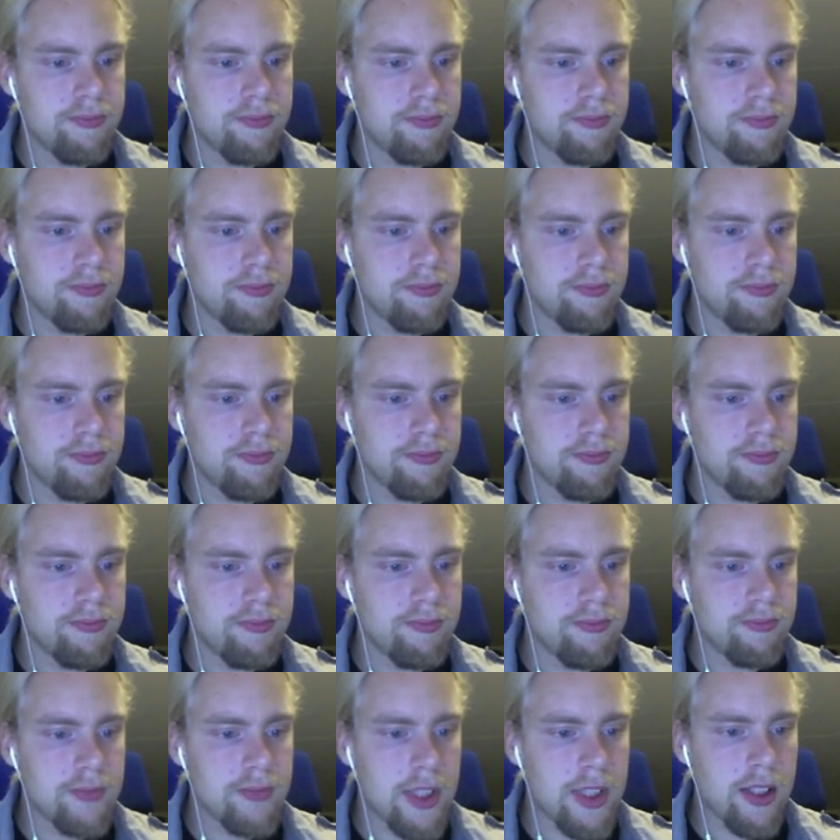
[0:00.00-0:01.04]

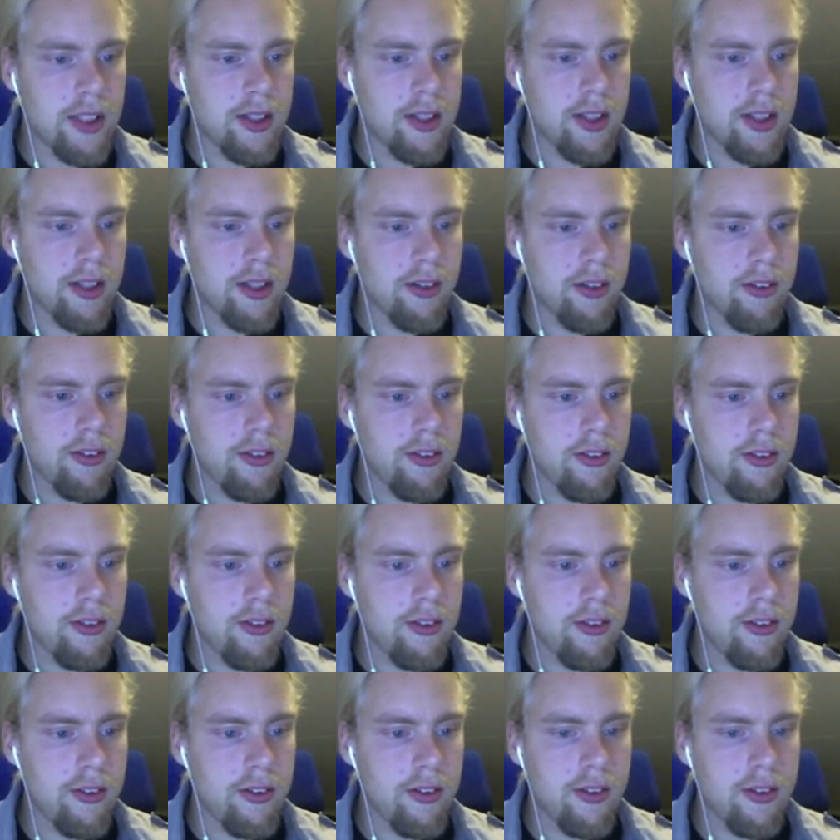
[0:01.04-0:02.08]
And
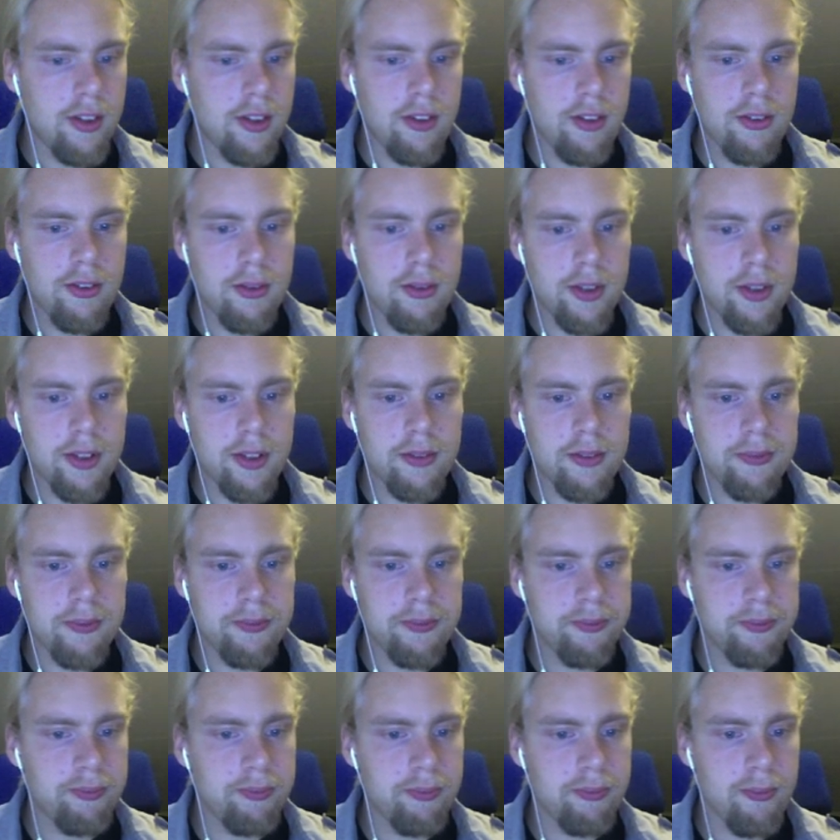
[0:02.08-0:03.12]
that's this one.
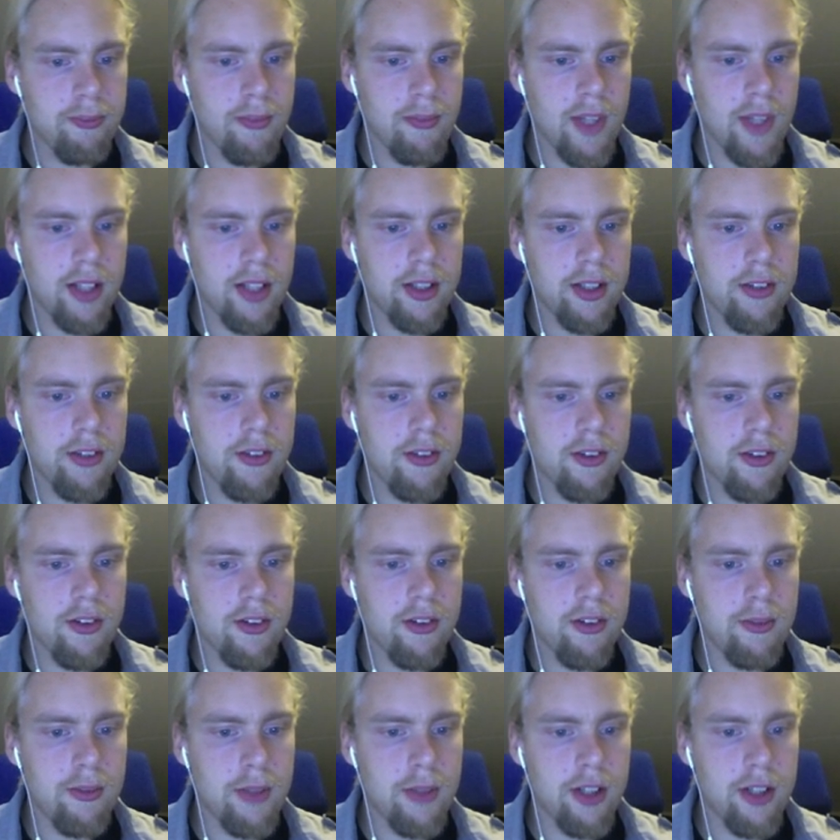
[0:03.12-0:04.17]
Let's just
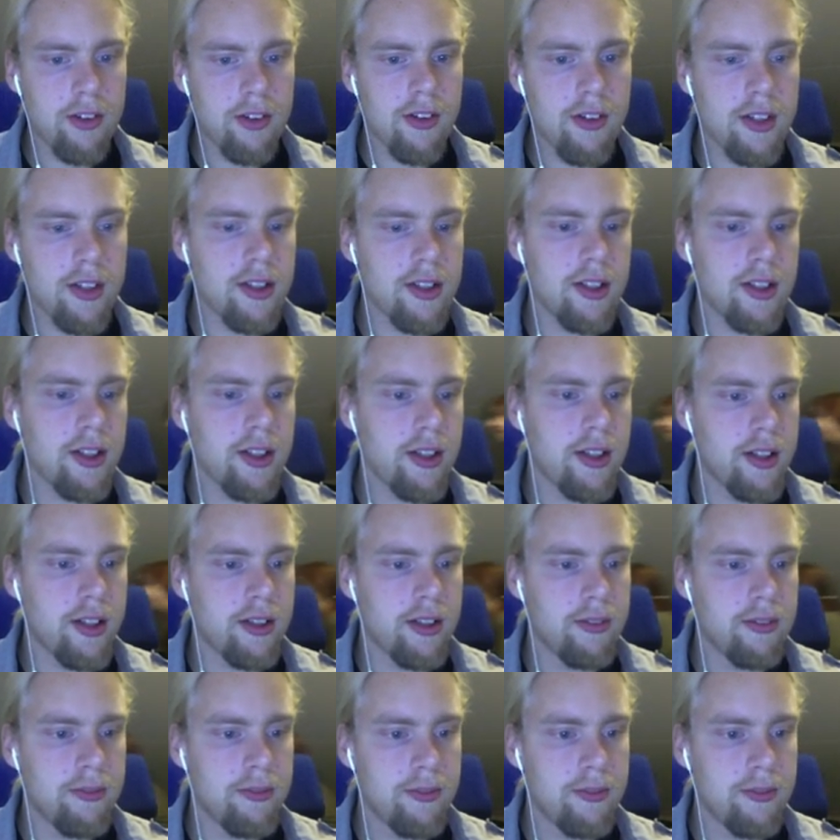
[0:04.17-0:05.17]
smash the delegate in.